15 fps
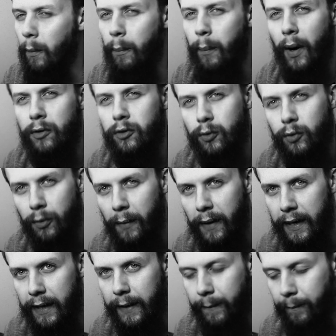puzzles
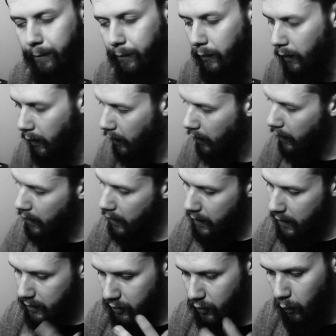me
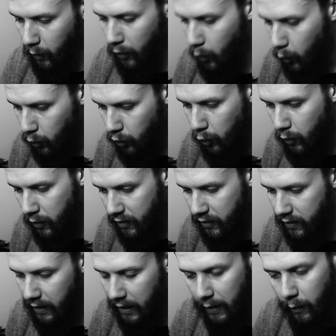is that we all do this
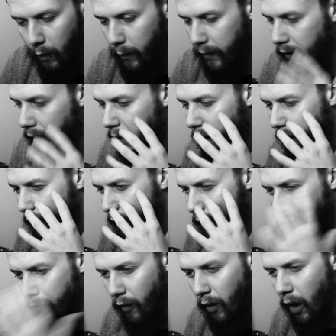thing where we
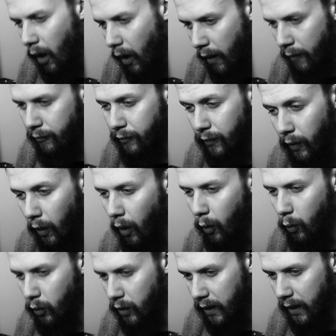live our lives for the
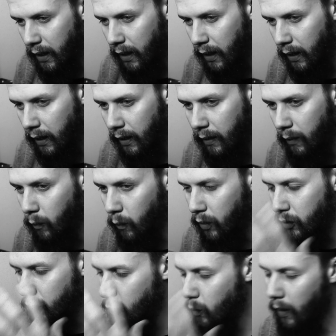whole year, we
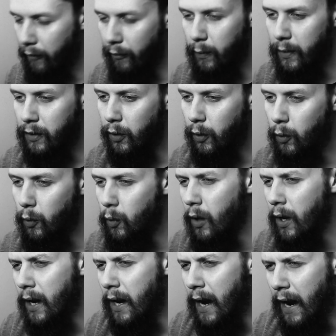do whatever we do,
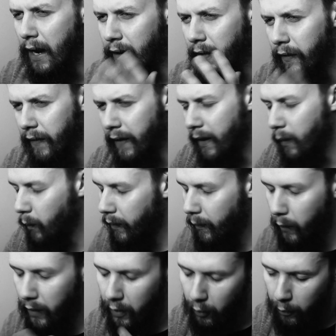and then at the end when
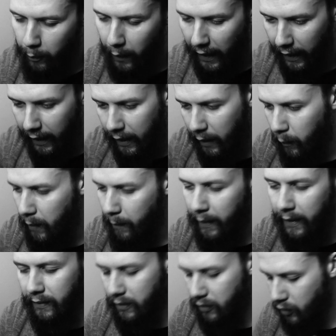we look back and we
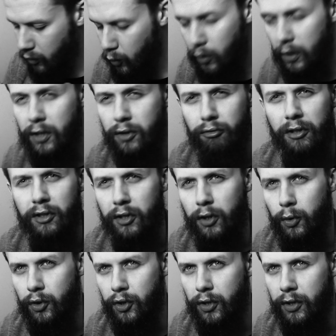make these New Year's
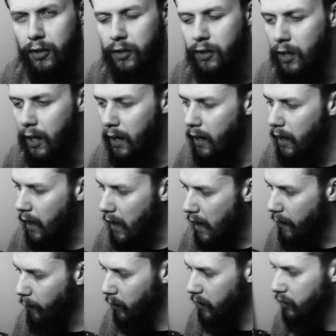resolutions
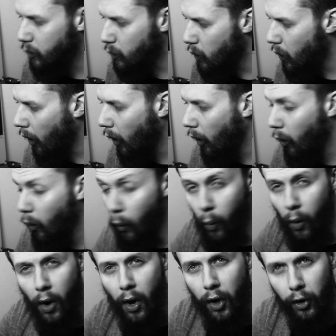and we do the whole
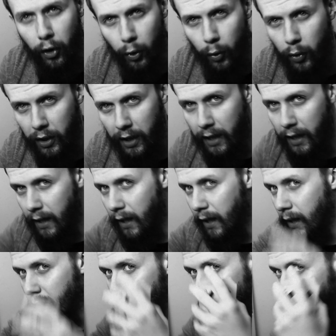New Year,
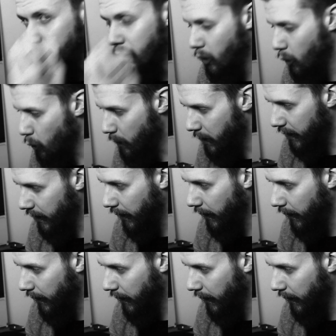New Me.